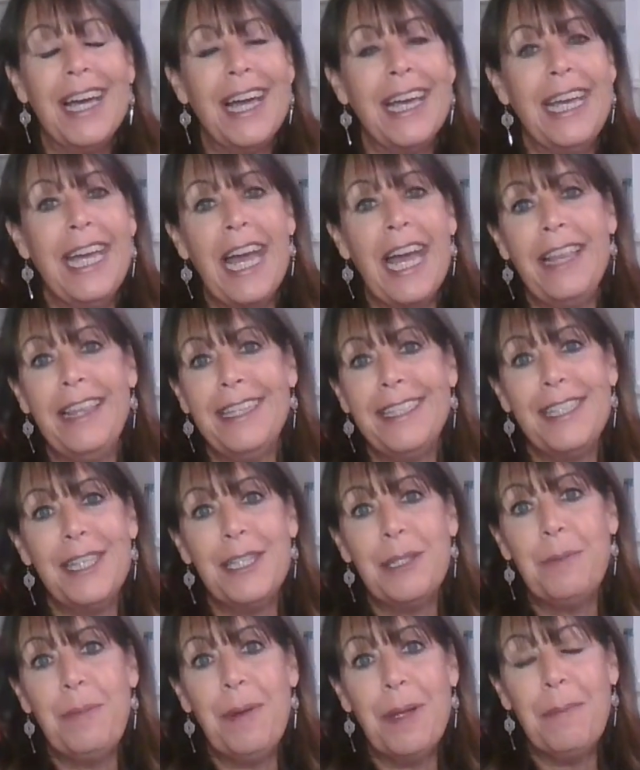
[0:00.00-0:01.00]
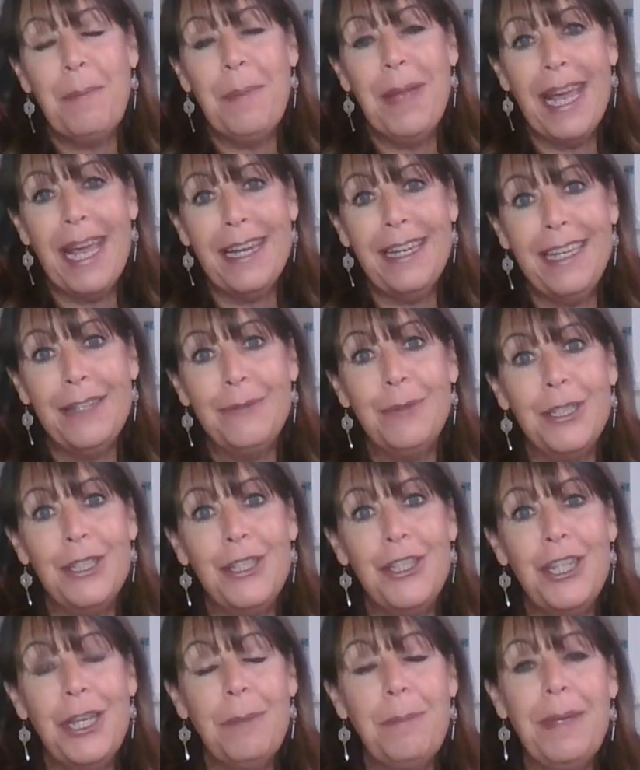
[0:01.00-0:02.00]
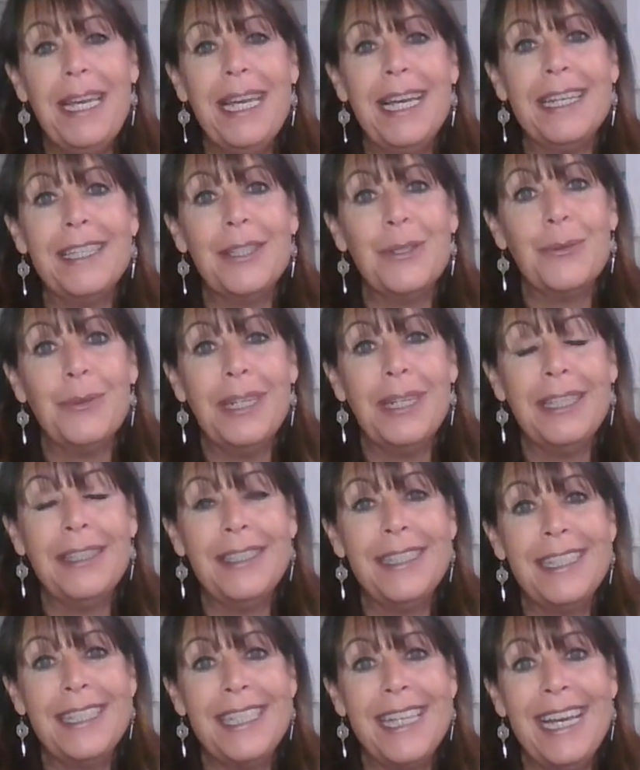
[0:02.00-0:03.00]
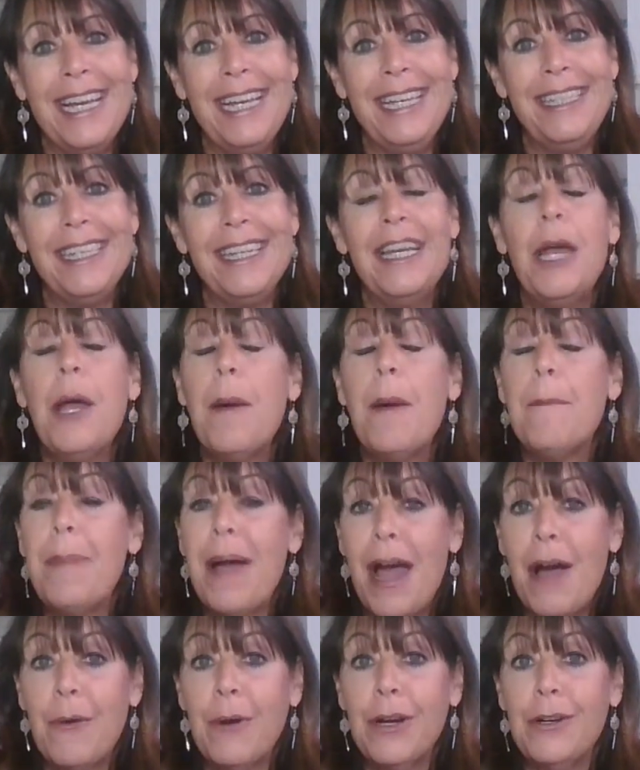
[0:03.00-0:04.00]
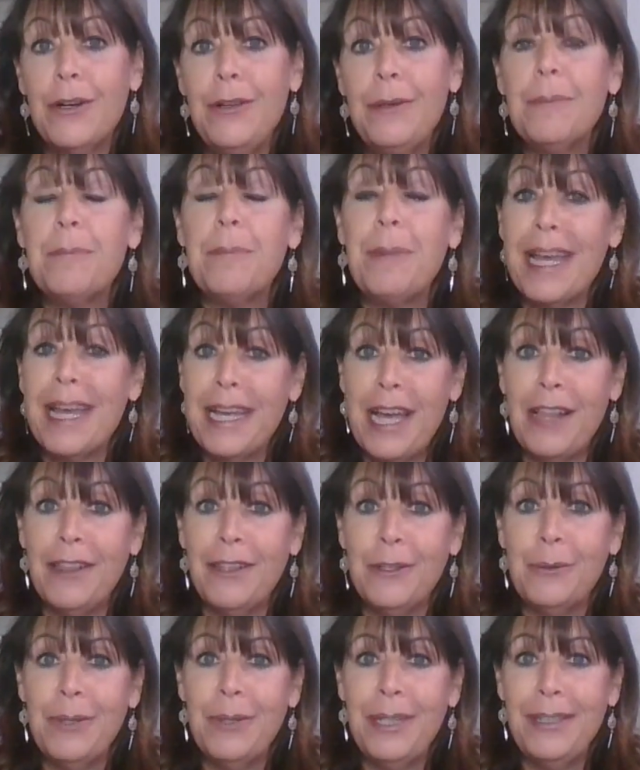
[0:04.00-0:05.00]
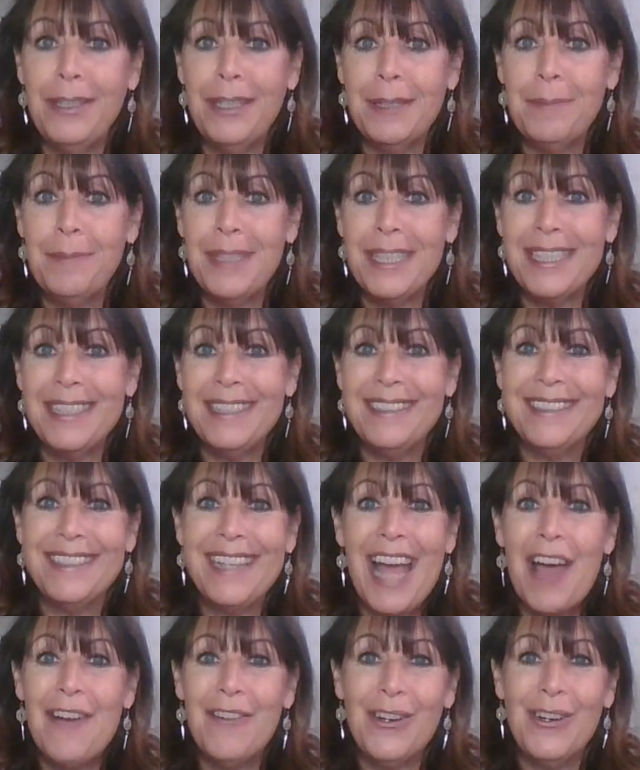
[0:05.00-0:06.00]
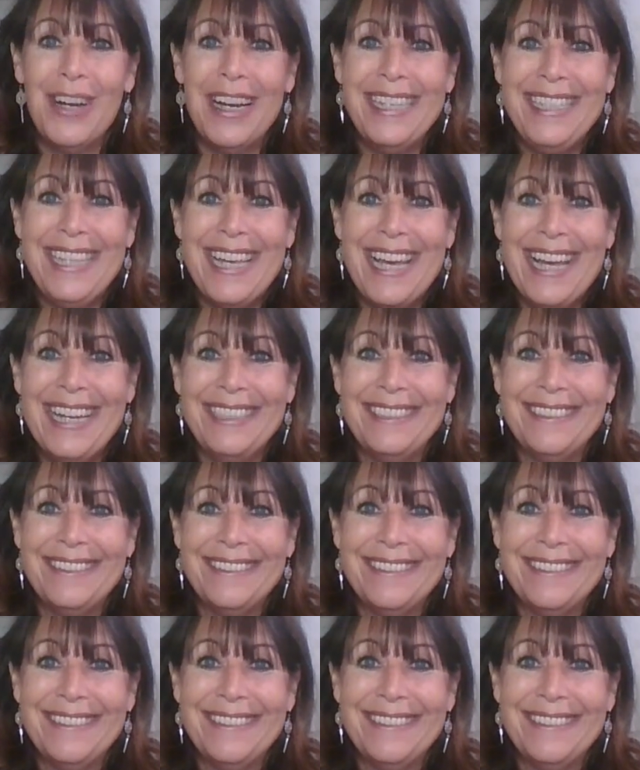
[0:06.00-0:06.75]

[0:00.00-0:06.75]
Again, this has been Mandee with GPS Real Estate, powered by Keller Williams. Have a great day.